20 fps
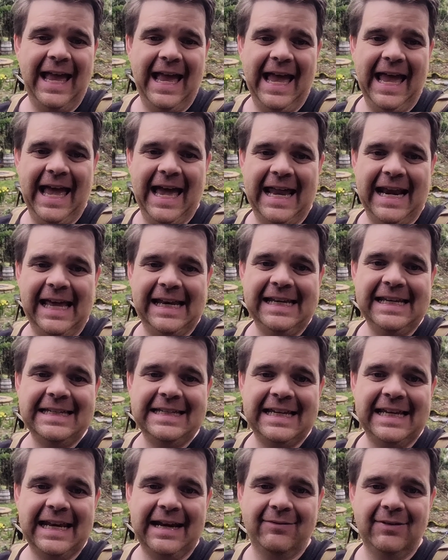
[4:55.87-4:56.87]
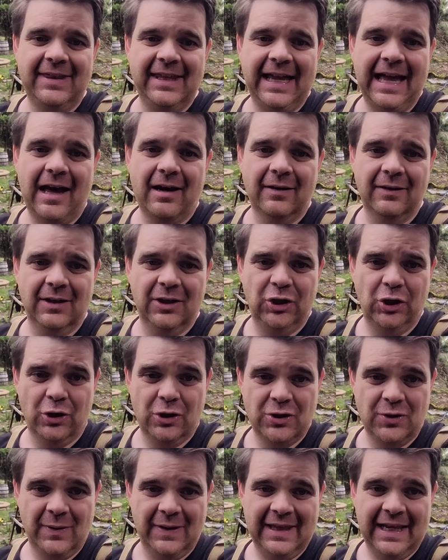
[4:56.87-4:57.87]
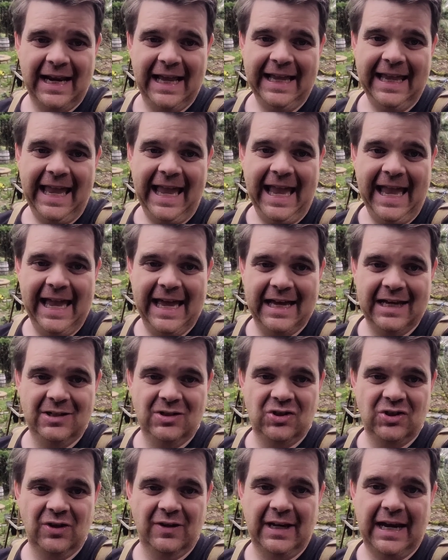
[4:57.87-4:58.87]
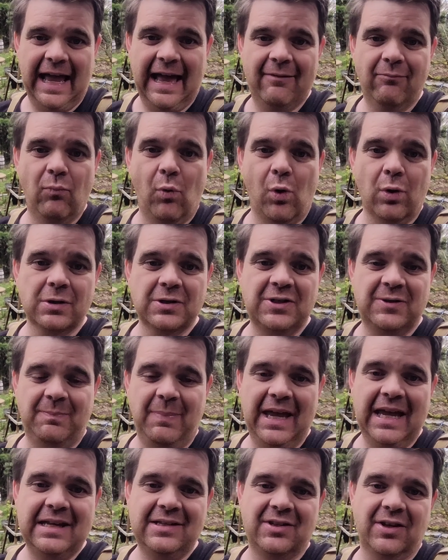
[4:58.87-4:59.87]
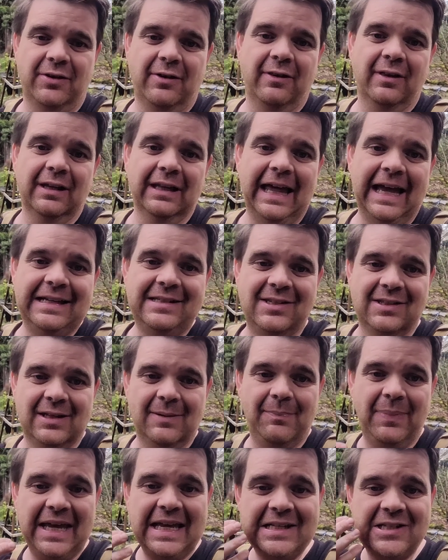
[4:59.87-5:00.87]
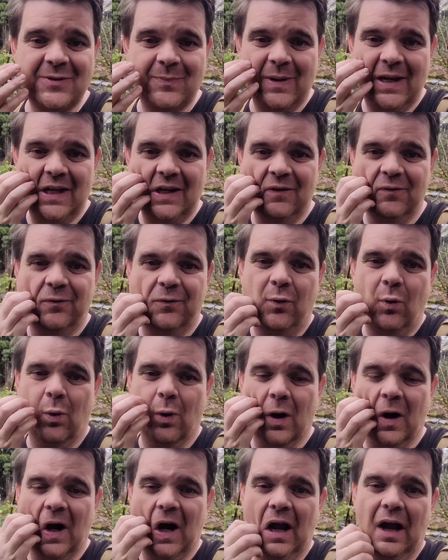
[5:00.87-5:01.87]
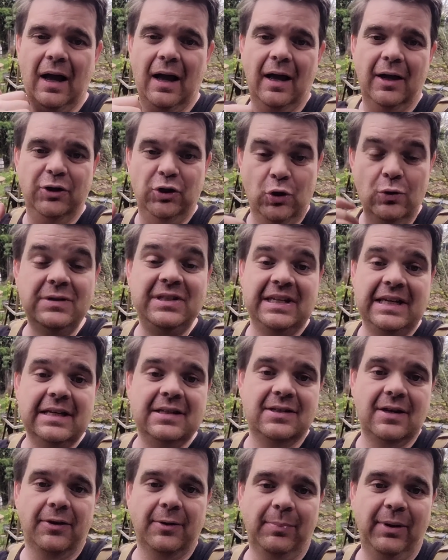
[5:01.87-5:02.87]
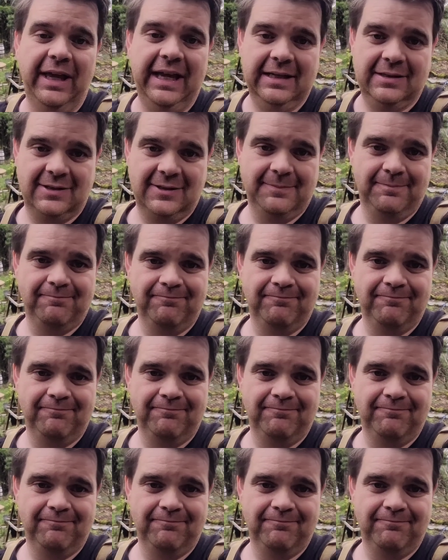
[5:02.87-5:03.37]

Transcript: and I need to get everything out of the nursery that I can so that I have more space under the lights in the basement for uh, new seeds, other plants.